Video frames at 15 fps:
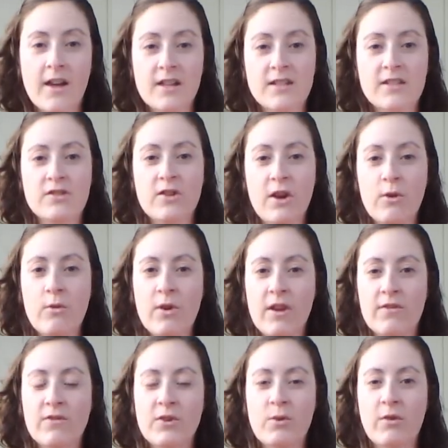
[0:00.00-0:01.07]
So
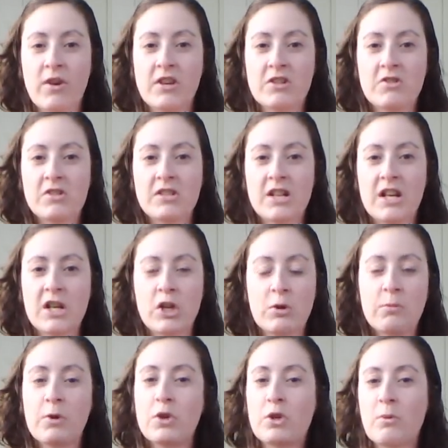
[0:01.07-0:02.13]
if you're interested in
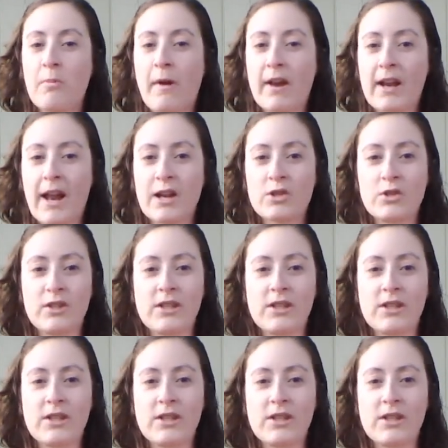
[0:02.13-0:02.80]
humor, you might actually